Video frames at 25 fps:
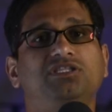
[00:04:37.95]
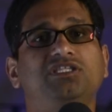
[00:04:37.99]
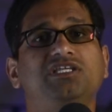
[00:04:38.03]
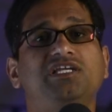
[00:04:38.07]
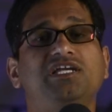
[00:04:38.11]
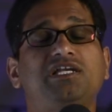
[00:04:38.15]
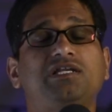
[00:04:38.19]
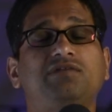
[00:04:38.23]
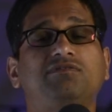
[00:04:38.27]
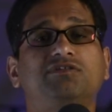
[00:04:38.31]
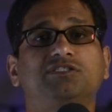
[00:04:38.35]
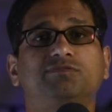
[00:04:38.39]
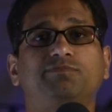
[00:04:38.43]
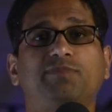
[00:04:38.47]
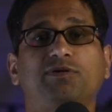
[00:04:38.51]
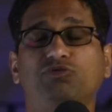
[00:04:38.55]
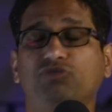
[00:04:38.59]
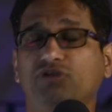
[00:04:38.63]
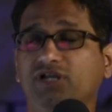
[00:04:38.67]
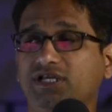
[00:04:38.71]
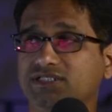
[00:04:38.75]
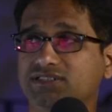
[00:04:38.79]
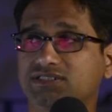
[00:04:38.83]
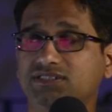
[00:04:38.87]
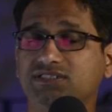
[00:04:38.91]
theater was packed.
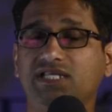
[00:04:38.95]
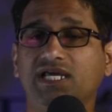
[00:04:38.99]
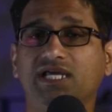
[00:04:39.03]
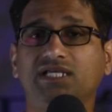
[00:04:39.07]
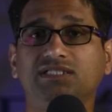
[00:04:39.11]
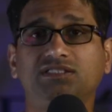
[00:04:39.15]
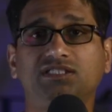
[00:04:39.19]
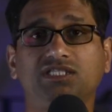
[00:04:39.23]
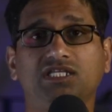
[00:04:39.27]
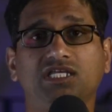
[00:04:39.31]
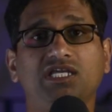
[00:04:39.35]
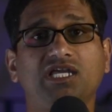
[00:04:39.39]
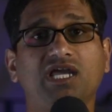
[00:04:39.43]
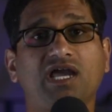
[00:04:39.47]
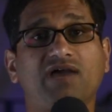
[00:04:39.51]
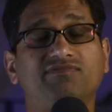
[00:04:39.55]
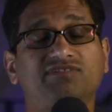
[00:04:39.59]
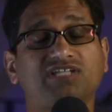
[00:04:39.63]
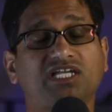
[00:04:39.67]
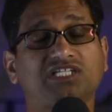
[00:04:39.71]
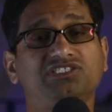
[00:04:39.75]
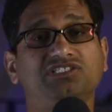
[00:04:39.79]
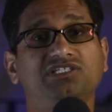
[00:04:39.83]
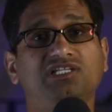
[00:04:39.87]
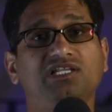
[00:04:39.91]
Today is day 3. I
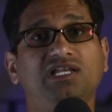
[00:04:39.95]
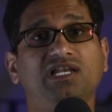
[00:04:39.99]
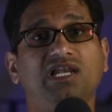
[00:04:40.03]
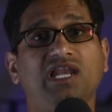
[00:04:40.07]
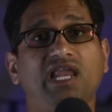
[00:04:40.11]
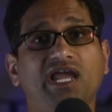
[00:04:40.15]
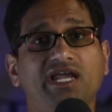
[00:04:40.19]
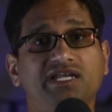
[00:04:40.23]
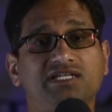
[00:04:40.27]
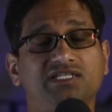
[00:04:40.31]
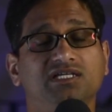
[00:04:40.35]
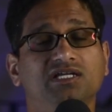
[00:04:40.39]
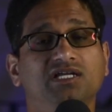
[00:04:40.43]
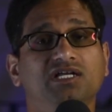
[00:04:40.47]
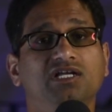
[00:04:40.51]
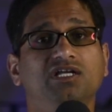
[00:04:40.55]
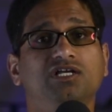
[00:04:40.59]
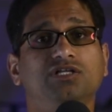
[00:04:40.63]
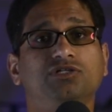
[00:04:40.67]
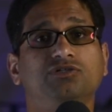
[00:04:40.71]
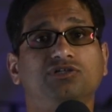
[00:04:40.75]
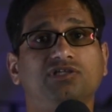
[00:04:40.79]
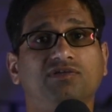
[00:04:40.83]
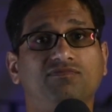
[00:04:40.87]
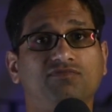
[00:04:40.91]
was actually late
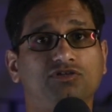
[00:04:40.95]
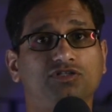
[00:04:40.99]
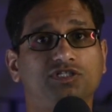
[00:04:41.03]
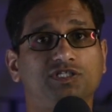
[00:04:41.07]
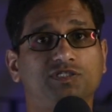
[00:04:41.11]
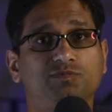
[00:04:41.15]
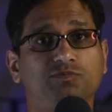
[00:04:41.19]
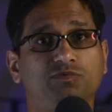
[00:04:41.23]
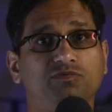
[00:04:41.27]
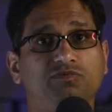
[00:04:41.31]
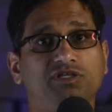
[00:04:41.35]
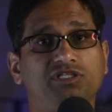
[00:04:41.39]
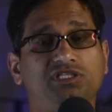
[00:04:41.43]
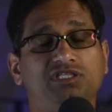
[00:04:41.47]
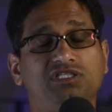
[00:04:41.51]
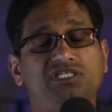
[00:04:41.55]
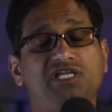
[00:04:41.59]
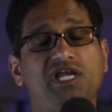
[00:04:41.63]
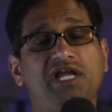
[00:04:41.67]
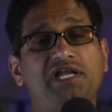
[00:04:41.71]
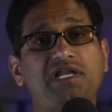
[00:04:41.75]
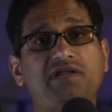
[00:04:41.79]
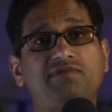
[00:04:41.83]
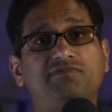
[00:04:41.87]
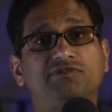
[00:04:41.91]
to review this movie.
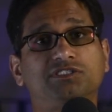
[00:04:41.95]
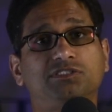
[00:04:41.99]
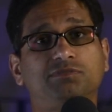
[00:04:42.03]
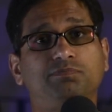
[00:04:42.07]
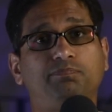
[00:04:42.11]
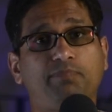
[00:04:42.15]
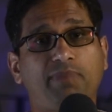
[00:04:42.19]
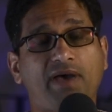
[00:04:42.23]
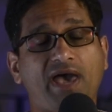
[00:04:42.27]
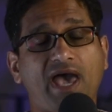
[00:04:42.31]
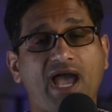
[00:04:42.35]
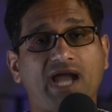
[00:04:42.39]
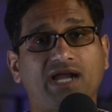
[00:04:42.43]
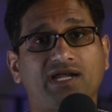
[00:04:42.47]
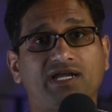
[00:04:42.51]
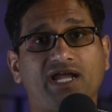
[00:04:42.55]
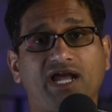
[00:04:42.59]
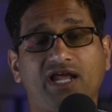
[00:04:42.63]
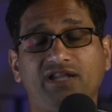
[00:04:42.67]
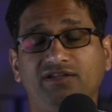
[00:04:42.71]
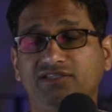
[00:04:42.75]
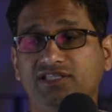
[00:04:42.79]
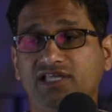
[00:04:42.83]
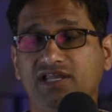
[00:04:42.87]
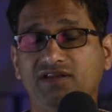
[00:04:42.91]
Theater was packed,
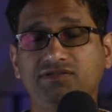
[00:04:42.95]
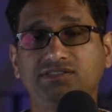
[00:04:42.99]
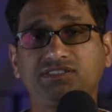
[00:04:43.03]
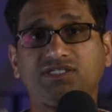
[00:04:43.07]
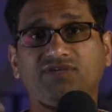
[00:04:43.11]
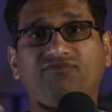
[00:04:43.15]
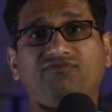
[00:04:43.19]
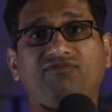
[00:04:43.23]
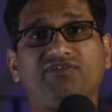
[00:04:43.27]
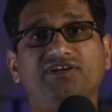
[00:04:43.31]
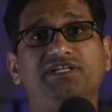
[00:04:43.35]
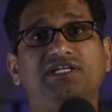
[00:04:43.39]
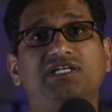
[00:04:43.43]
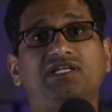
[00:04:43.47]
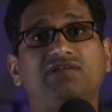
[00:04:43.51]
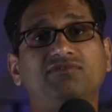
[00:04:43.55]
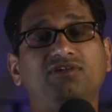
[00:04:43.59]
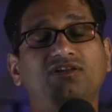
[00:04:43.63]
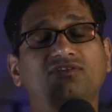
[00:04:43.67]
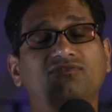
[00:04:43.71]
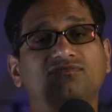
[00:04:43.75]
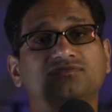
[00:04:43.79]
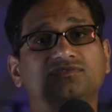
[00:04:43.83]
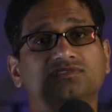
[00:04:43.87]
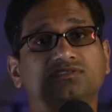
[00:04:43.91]
and there is a
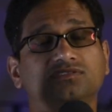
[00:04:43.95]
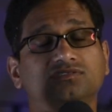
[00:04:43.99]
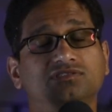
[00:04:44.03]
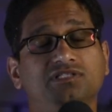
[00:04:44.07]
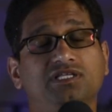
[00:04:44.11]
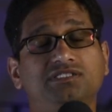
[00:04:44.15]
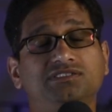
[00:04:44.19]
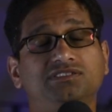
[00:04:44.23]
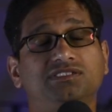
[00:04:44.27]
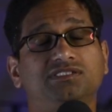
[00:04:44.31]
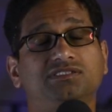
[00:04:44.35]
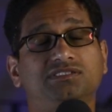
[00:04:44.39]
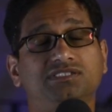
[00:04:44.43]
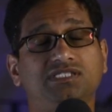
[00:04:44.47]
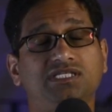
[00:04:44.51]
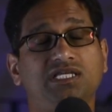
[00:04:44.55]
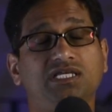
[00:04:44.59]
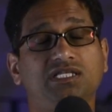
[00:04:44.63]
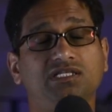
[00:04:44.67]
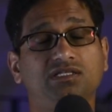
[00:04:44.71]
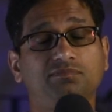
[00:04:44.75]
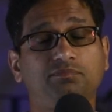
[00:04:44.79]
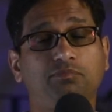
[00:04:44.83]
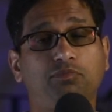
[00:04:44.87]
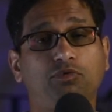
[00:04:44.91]
interval. There is a
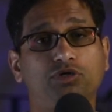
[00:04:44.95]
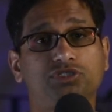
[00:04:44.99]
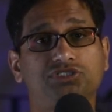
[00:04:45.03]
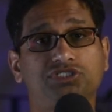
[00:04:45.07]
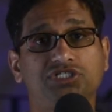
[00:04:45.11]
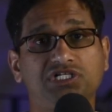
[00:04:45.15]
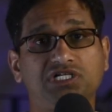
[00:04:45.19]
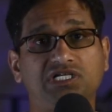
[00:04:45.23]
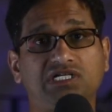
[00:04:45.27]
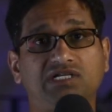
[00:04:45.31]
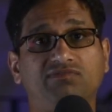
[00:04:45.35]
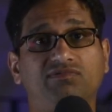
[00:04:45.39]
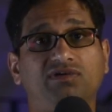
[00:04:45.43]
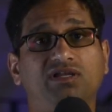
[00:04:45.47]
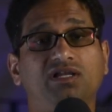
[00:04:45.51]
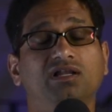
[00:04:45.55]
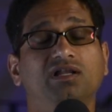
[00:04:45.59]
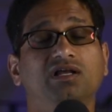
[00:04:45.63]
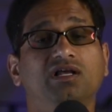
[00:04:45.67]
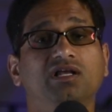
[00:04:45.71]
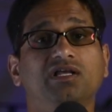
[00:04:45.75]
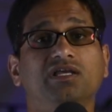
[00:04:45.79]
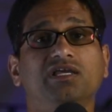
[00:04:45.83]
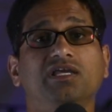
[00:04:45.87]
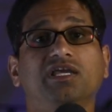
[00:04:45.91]
scene post interval
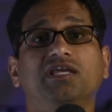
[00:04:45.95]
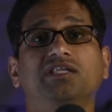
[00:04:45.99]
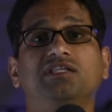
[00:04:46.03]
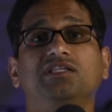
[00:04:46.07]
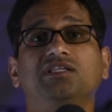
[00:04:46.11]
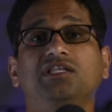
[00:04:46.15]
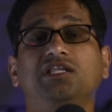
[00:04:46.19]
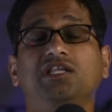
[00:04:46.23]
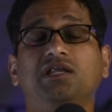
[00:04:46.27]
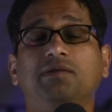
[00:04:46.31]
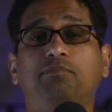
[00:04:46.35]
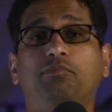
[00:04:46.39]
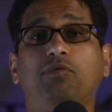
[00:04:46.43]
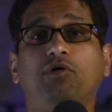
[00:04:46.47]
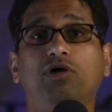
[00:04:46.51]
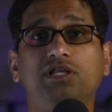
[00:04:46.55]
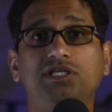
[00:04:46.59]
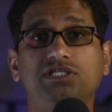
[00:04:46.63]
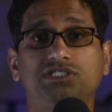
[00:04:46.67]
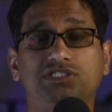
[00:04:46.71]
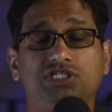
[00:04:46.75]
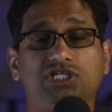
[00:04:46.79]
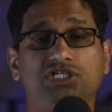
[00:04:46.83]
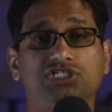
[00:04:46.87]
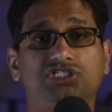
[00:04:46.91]
in a
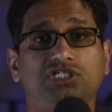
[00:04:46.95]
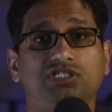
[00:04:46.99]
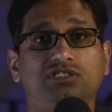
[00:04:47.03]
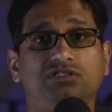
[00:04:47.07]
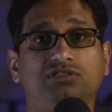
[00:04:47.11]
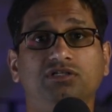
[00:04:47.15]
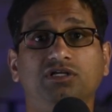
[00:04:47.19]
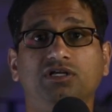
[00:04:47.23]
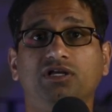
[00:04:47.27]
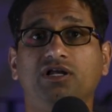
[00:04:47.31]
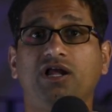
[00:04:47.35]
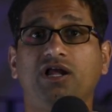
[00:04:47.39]
police station.